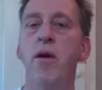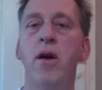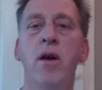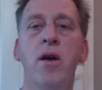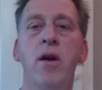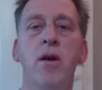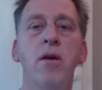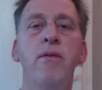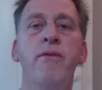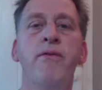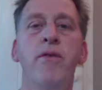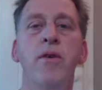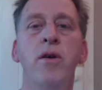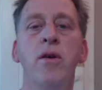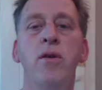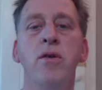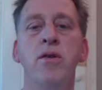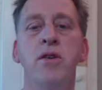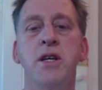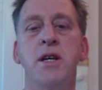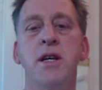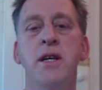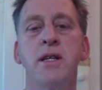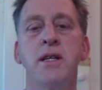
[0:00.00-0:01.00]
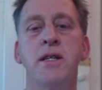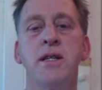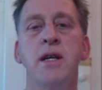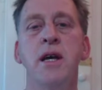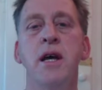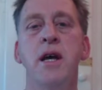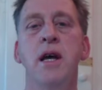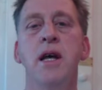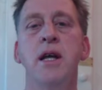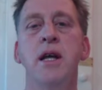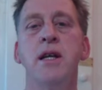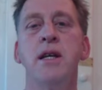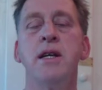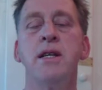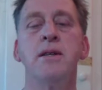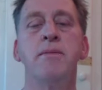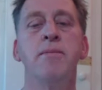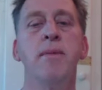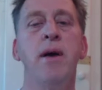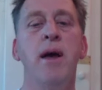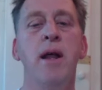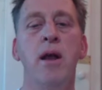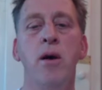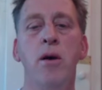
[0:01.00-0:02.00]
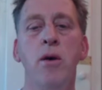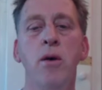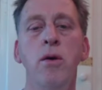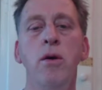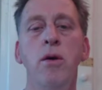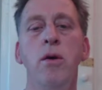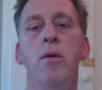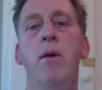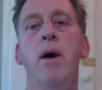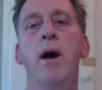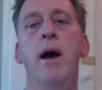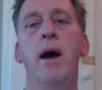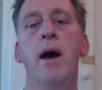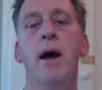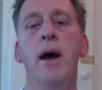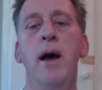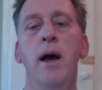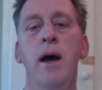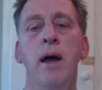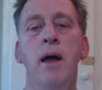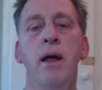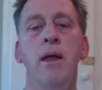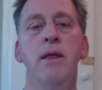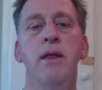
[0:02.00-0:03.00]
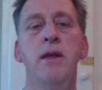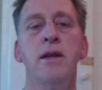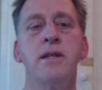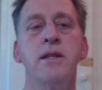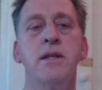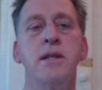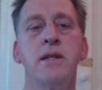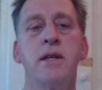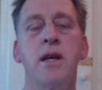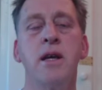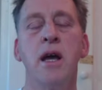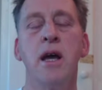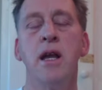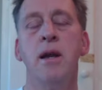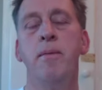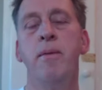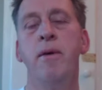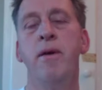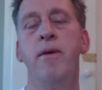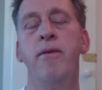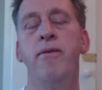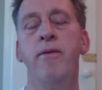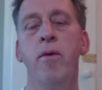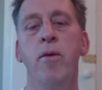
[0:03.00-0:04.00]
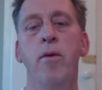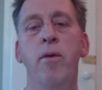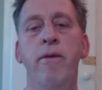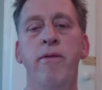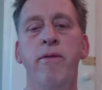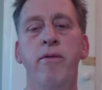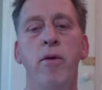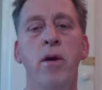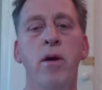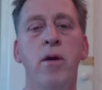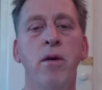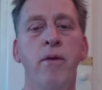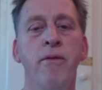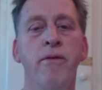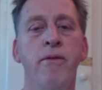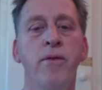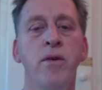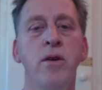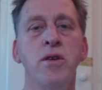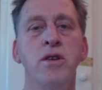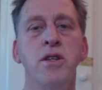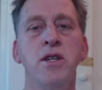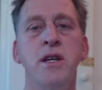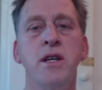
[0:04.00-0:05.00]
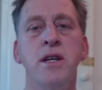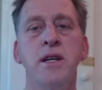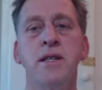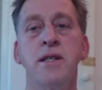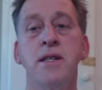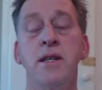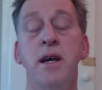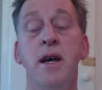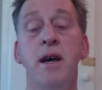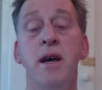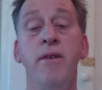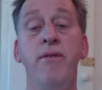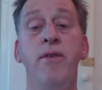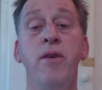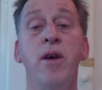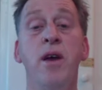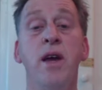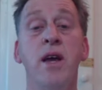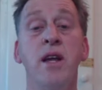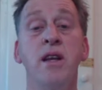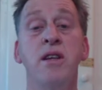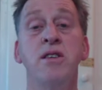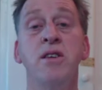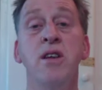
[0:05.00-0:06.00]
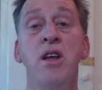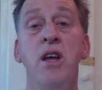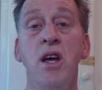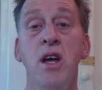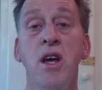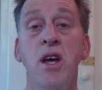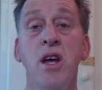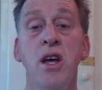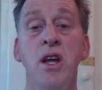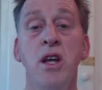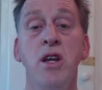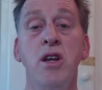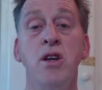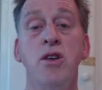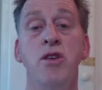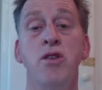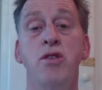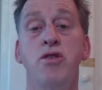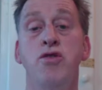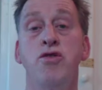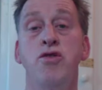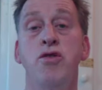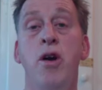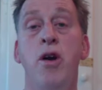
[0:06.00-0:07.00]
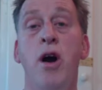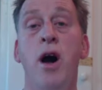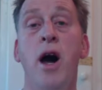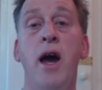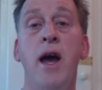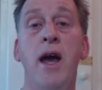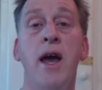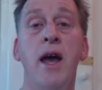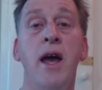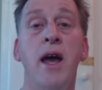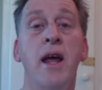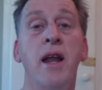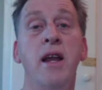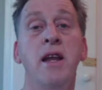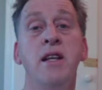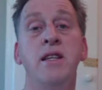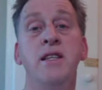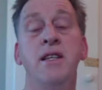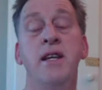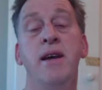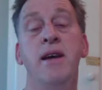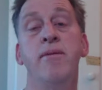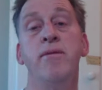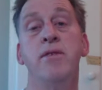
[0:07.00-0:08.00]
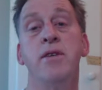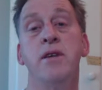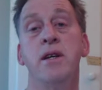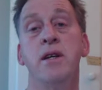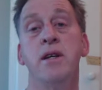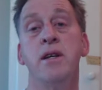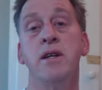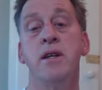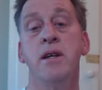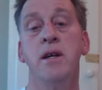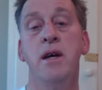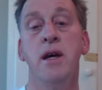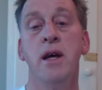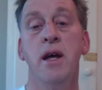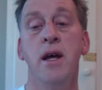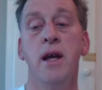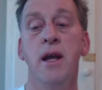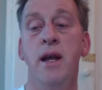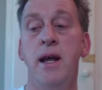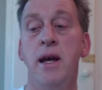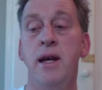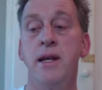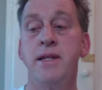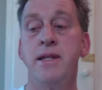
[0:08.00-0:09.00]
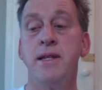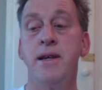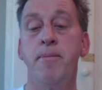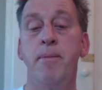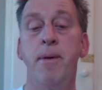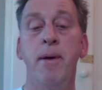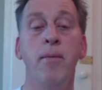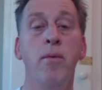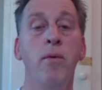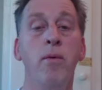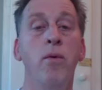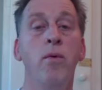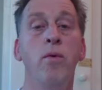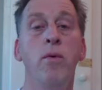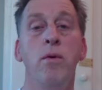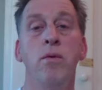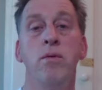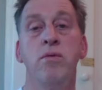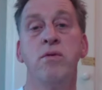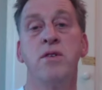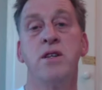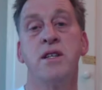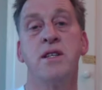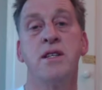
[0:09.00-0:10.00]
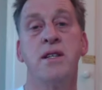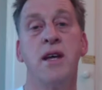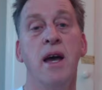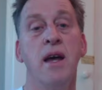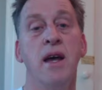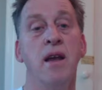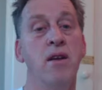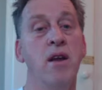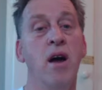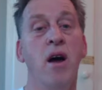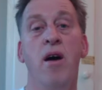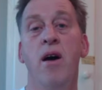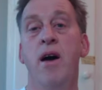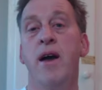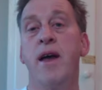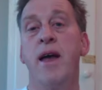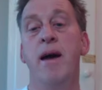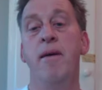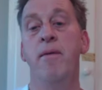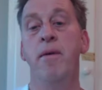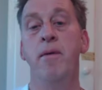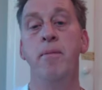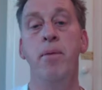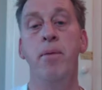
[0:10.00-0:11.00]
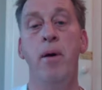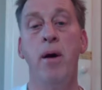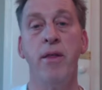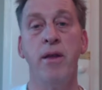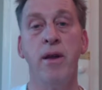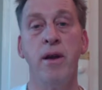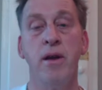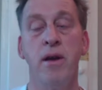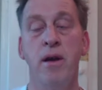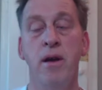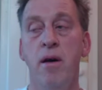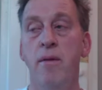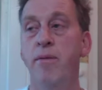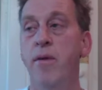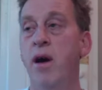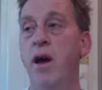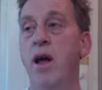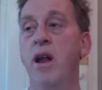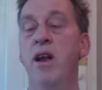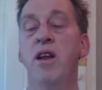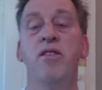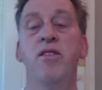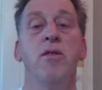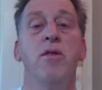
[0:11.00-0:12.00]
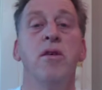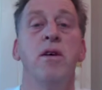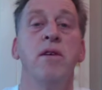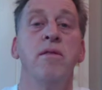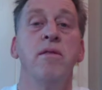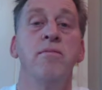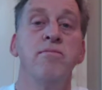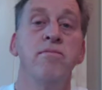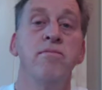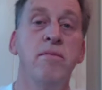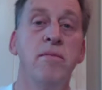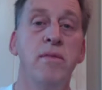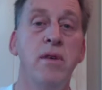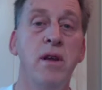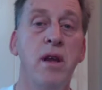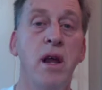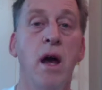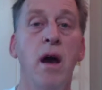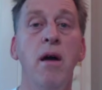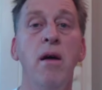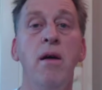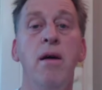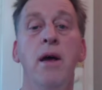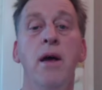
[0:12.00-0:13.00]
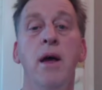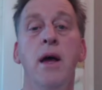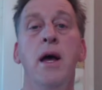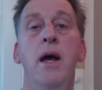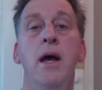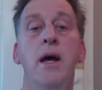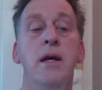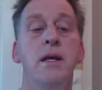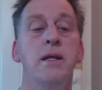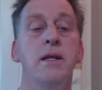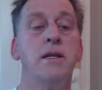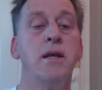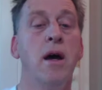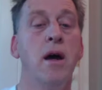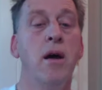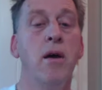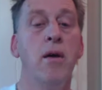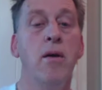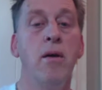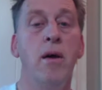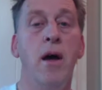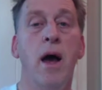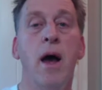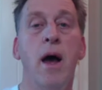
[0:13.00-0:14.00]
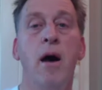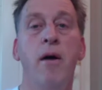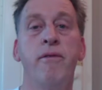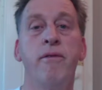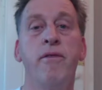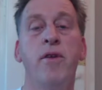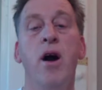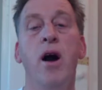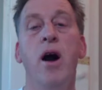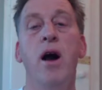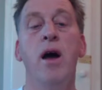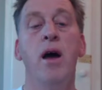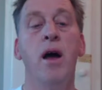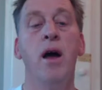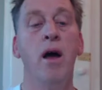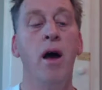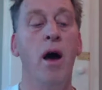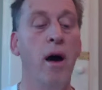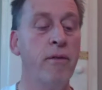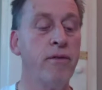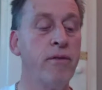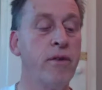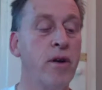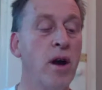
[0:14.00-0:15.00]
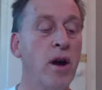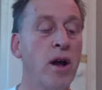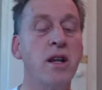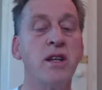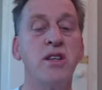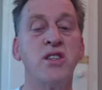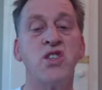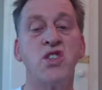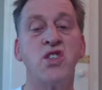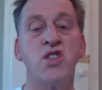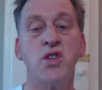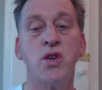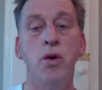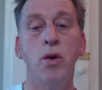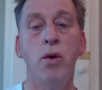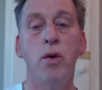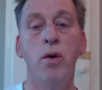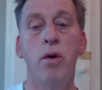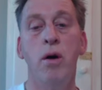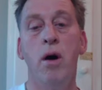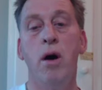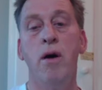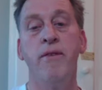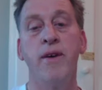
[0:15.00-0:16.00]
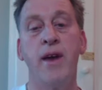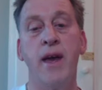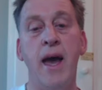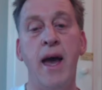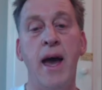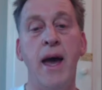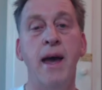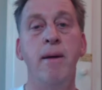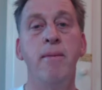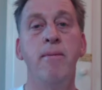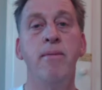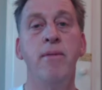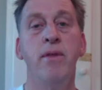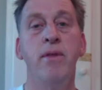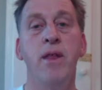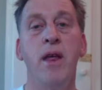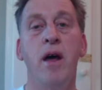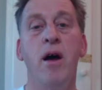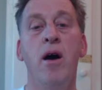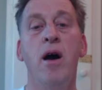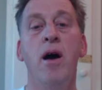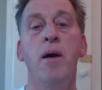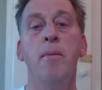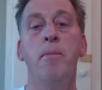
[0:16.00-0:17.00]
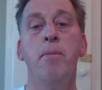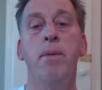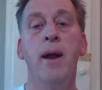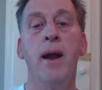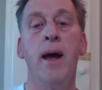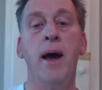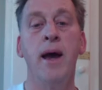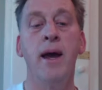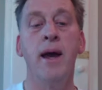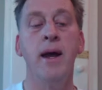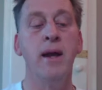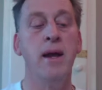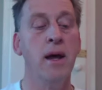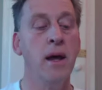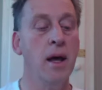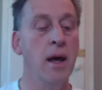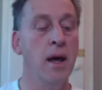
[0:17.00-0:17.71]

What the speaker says: good for your chess. Doesn't matter who you are, this is going to be very good for your chess if you can try and attempt it. Now, some people will just say, no, I can't be bothered, I'm not going to do it, you know. So I've got a score of a game that I played